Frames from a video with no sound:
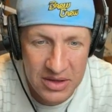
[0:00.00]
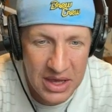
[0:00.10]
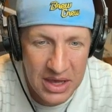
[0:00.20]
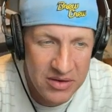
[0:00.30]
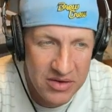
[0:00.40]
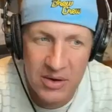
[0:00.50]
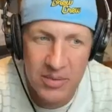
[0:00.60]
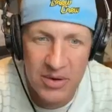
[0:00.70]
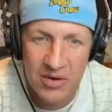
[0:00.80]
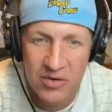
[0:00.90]
Just here, but
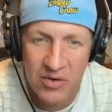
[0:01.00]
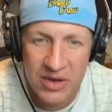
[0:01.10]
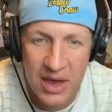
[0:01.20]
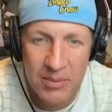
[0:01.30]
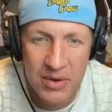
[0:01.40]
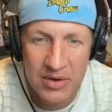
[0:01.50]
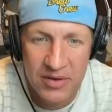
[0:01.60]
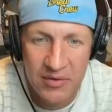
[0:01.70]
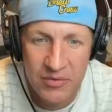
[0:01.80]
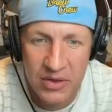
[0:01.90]
a short time, but
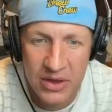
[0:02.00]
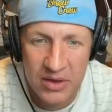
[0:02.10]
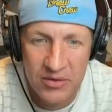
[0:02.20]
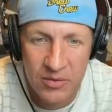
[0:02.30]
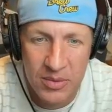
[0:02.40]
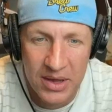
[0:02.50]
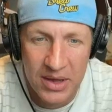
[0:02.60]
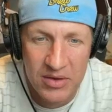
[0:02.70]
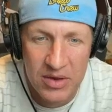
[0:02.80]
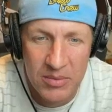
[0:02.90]
Sal Frelick is from
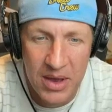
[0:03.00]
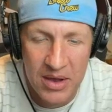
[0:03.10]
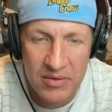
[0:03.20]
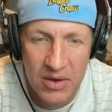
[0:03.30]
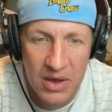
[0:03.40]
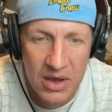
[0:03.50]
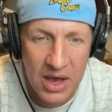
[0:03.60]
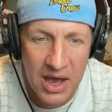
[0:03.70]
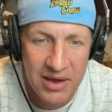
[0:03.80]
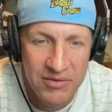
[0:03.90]
Lexington, Mass.
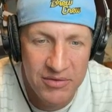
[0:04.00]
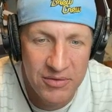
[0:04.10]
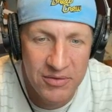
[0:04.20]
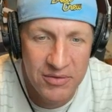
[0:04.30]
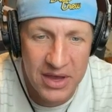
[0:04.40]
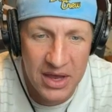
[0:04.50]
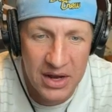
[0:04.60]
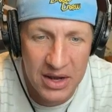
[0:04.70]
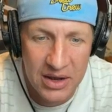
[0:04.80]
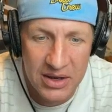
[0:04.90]
He's
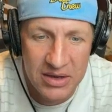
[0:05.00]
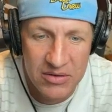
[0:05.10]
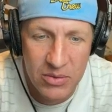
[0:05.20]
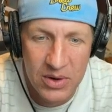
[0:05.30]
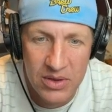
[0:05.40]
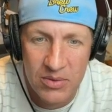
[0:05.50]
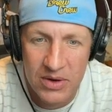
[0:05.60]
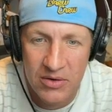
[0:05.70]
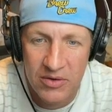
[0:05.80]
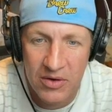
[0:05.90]
5'10". He's 23
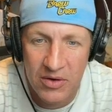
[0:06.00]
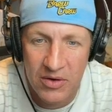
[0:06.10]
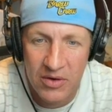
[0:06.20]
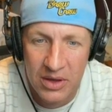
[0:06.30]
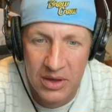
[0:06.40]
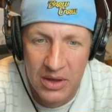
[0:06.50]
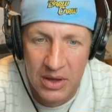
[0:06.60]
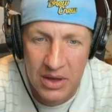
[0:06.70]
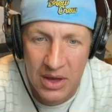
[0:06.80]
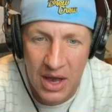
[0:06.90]
years old.
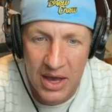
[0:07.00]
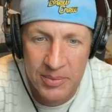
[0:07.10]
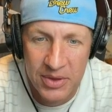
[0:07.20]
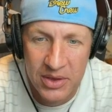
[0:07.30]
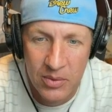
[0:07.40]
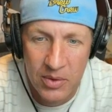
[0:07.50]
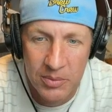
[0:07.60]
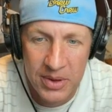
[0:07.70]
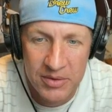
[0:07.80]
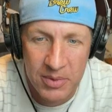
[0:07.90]
He played in the World
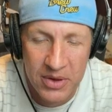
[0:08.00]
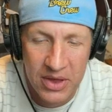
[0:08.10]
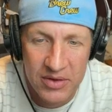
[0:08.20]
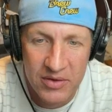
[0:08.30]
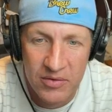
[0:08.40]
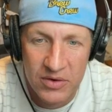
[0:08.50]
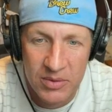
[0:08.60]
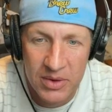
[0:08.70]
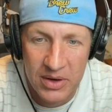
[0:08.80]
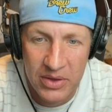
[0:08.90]
Baseball Classic for
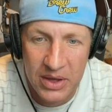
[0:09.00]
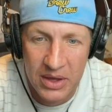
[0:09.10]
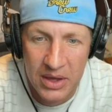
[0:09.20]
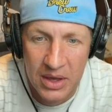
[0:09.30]
Team Italy.